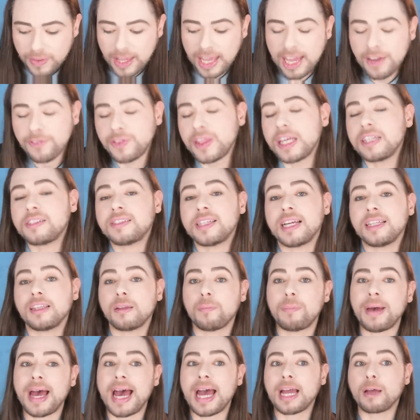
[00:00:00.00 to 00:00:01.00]
If they
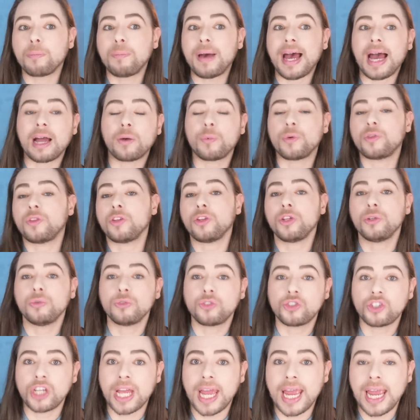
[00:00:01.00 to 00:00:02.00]
send the bag back with a
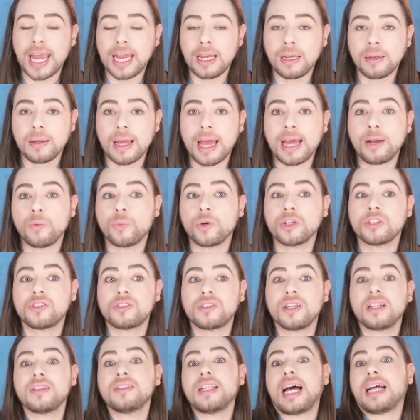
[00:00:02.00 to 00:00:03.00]
new chain and we're
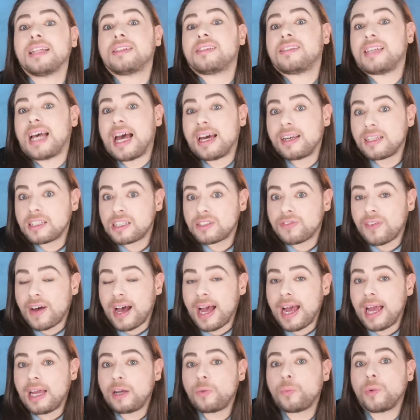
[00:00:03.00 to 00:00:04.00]
still not
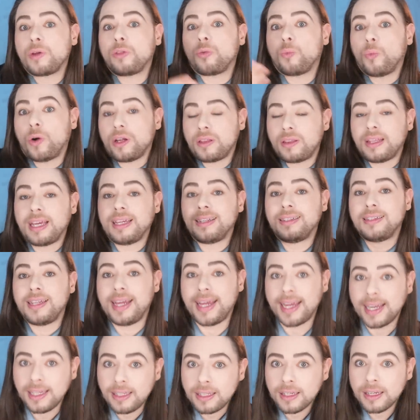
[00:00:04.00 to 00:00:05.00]
satisfied with what they
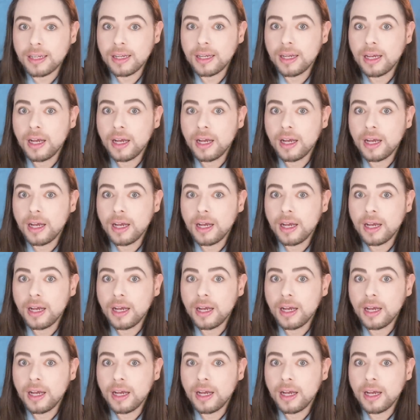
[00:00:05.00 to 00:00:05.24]
did,